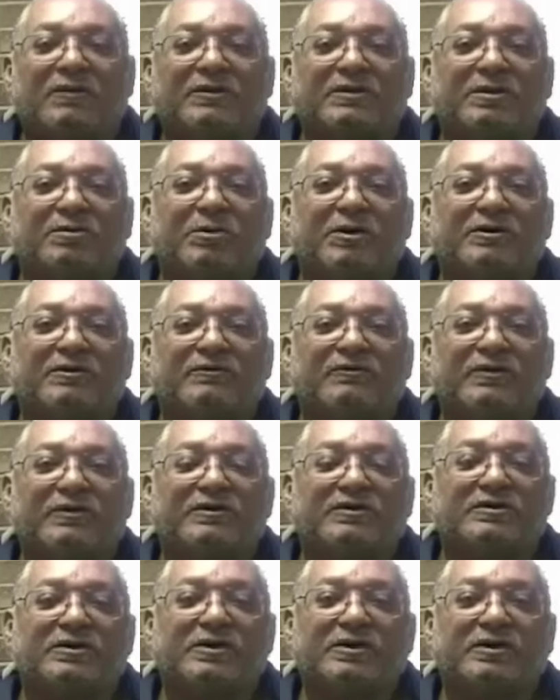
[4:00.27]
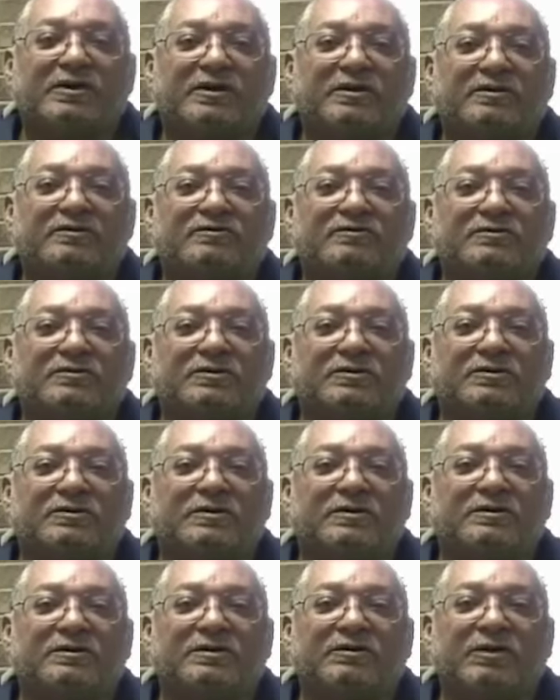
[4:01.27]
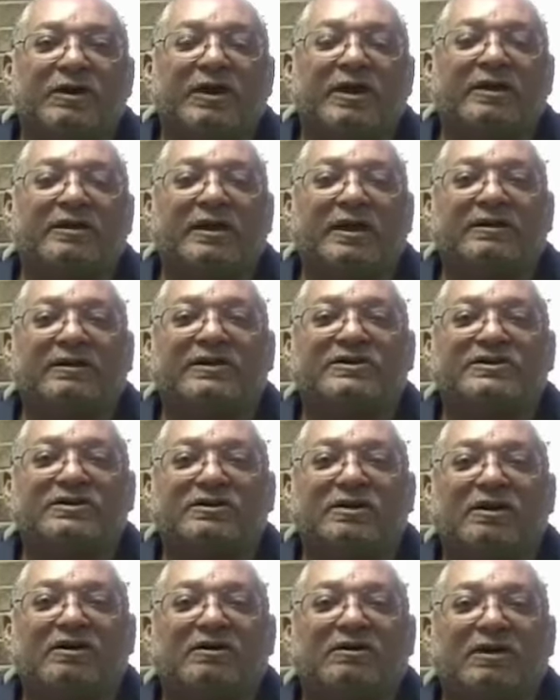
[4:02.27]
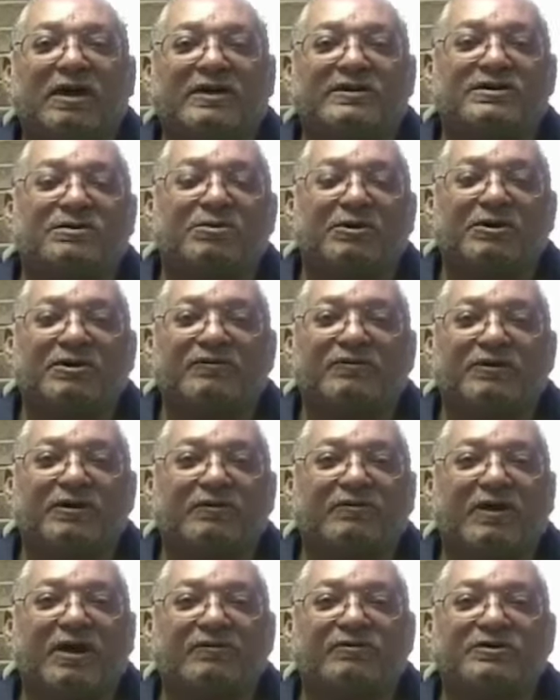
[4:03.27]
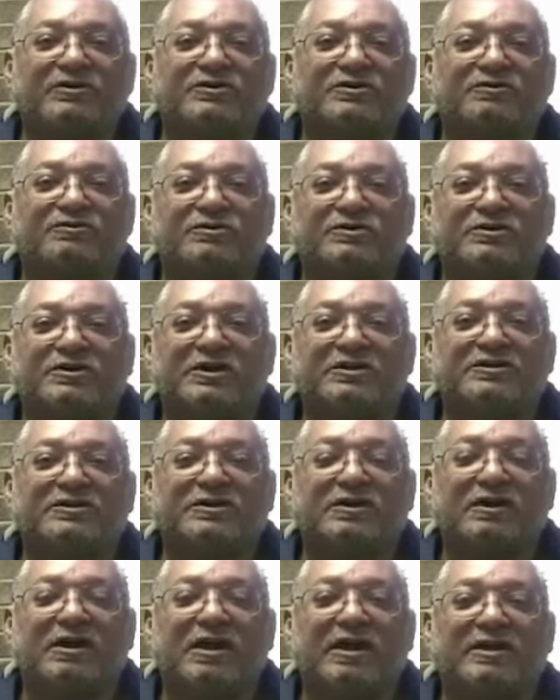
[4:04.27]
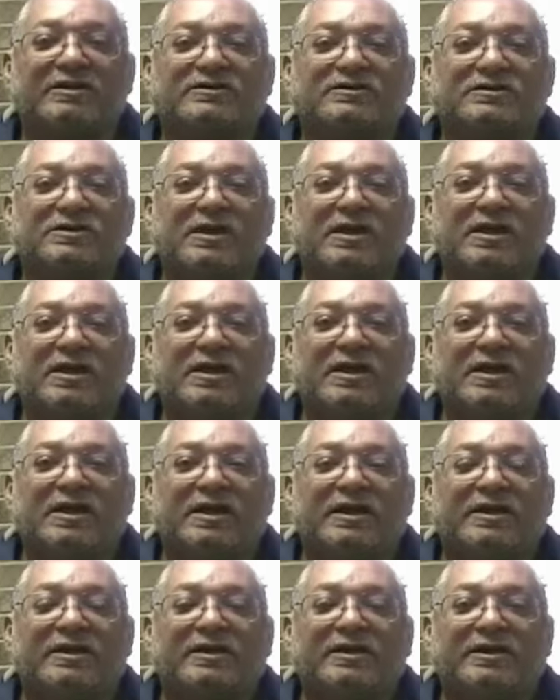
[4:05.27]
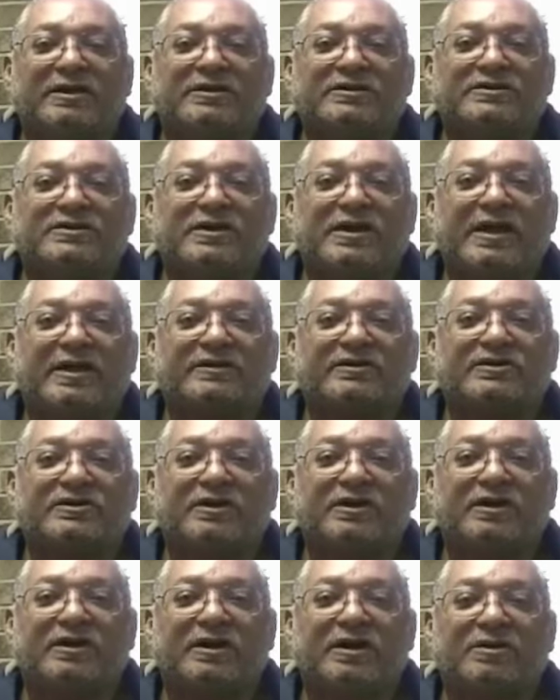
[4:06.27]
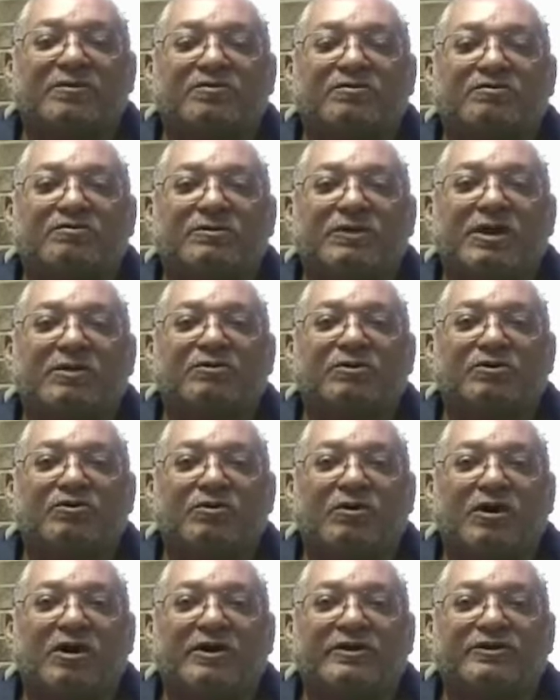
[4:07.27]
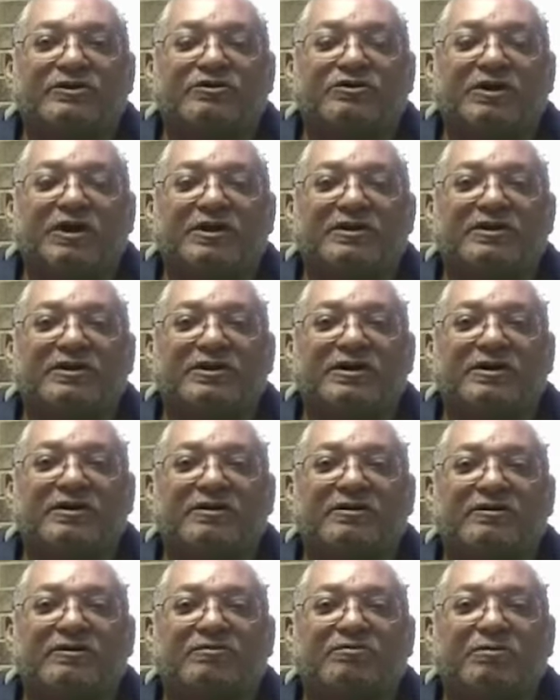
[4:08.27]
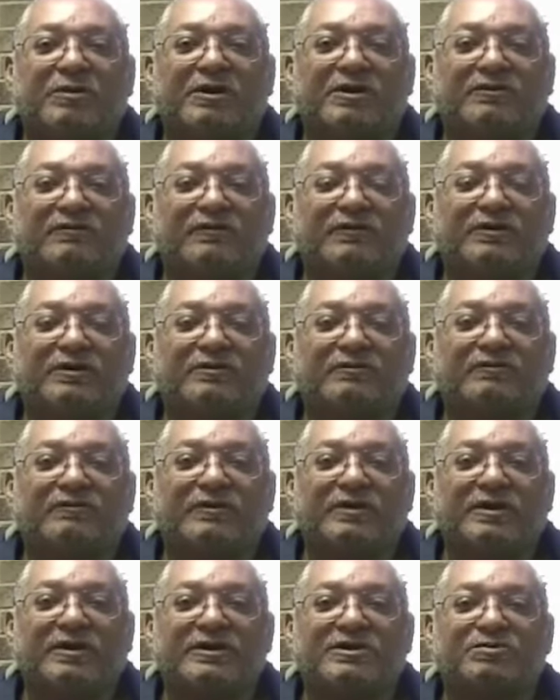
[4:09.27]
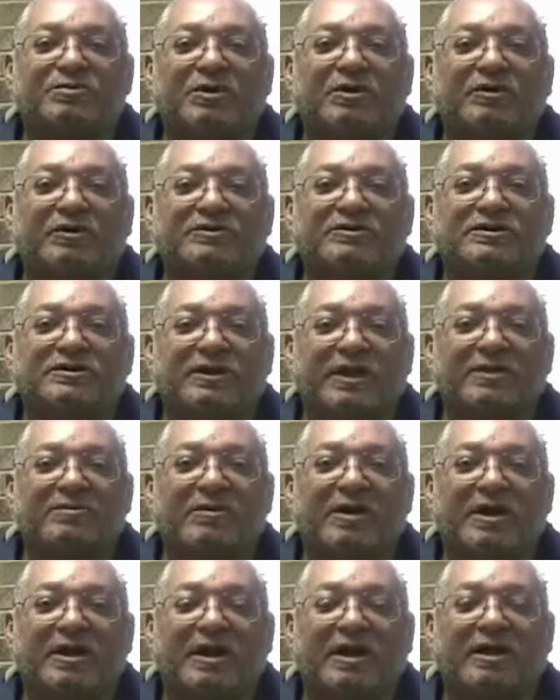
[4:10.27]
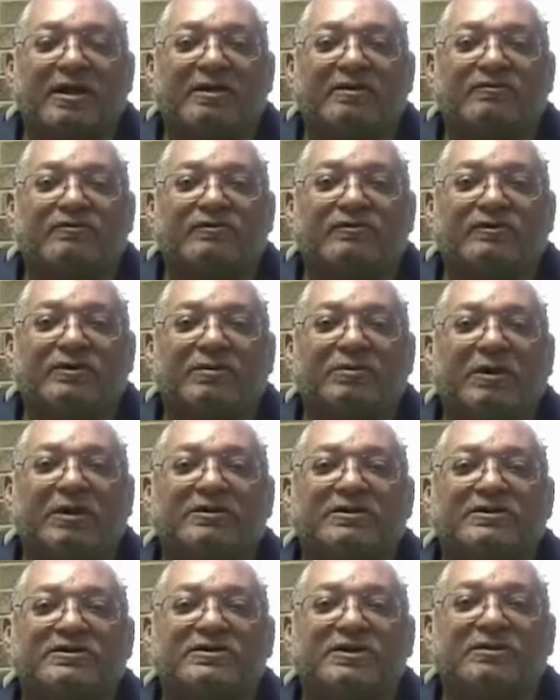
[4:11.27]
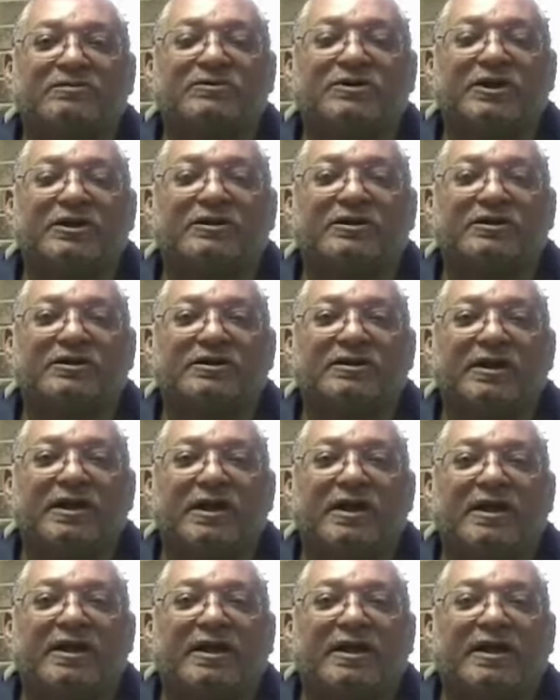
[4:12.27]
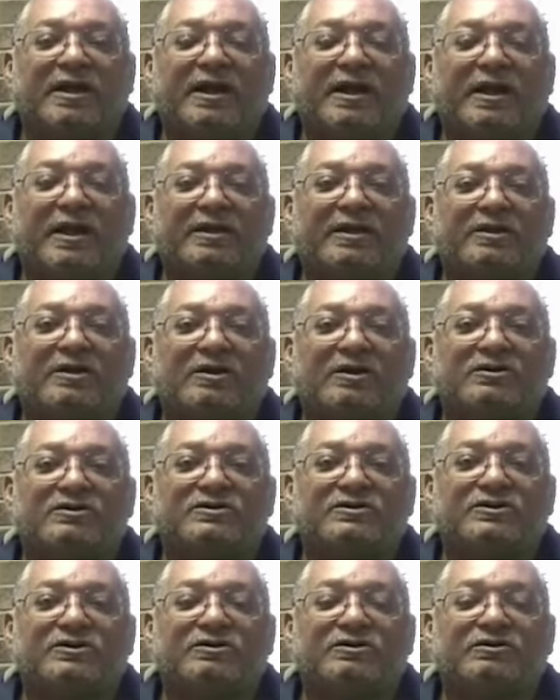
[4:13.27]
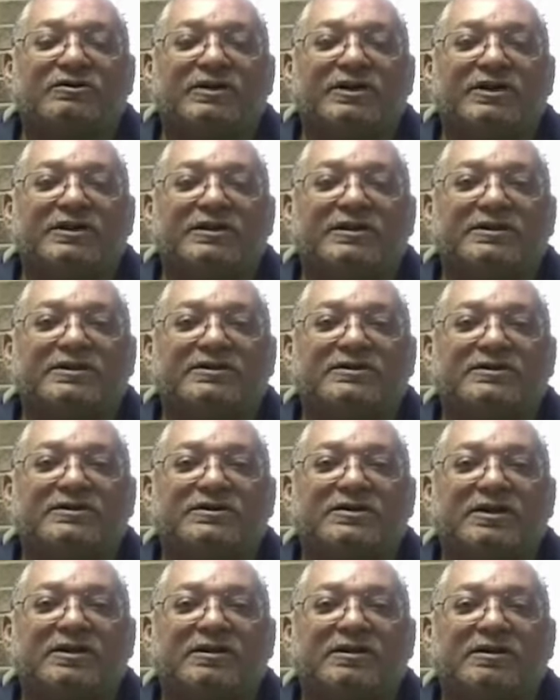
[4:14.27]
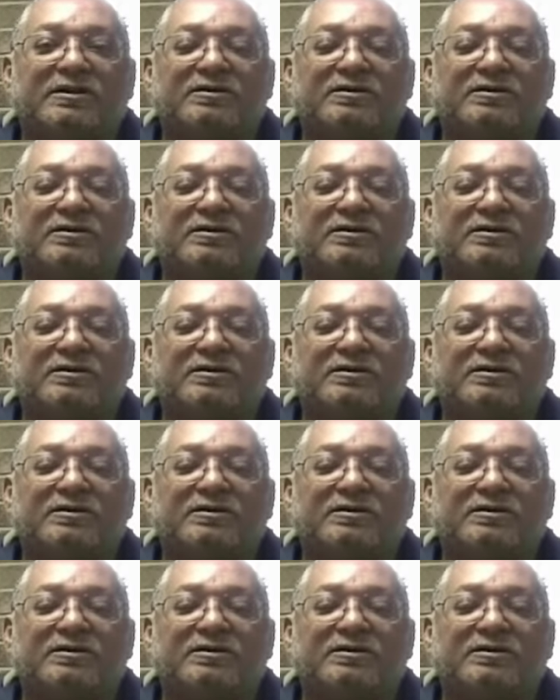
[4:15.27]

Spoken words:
think the benefit, at least in our class, the benefit of having students teach the class is that, number one, you get their benefit of the experience that they may have about the subject, and it also is